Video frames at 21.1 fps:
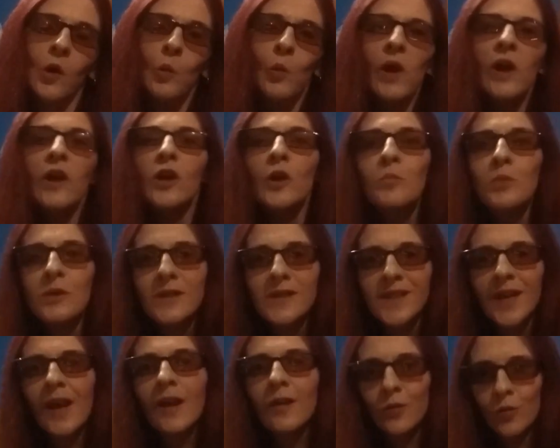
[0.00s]
We're going to
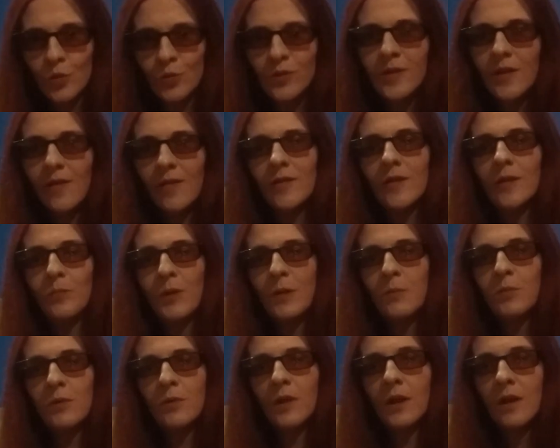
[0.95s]
protect autistic
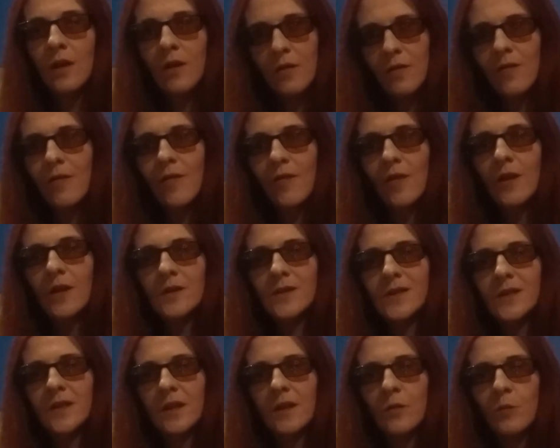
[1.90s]
people in our
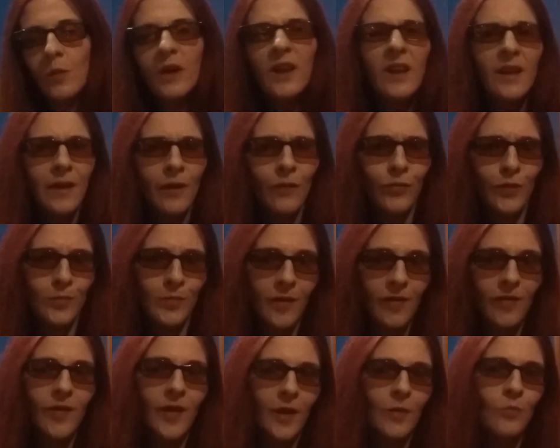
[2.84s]
society. We're going to give them
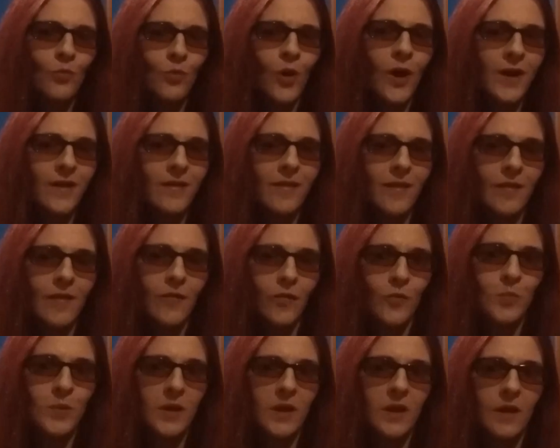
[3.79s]
the same rights as
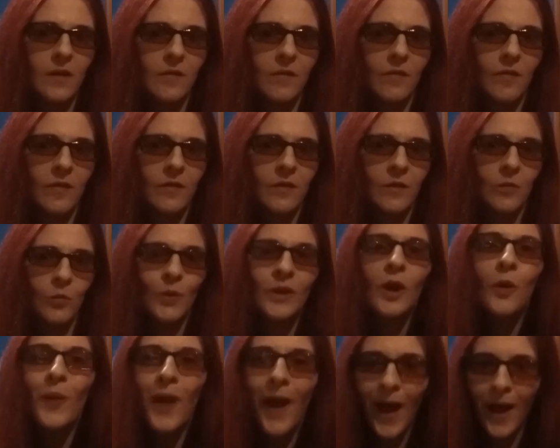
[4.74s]
everybody else. We
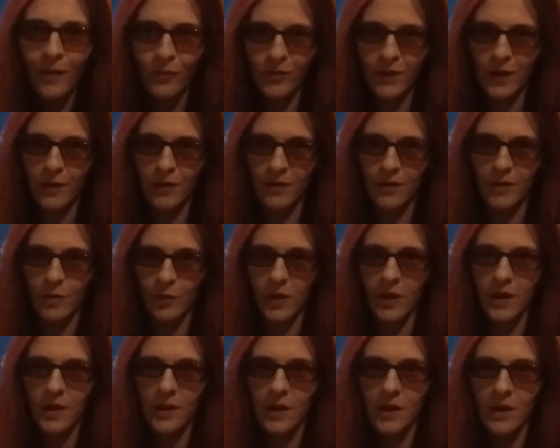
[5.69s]
don't have that,
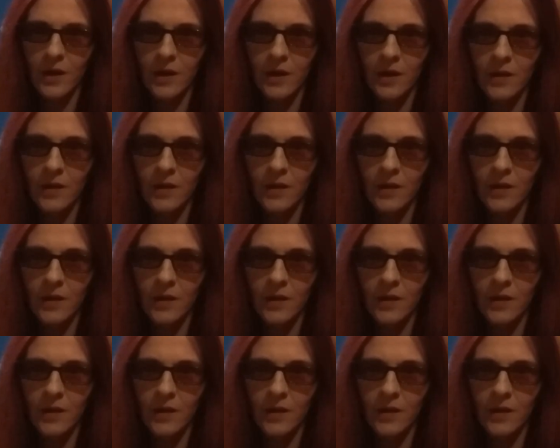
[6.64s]
okay?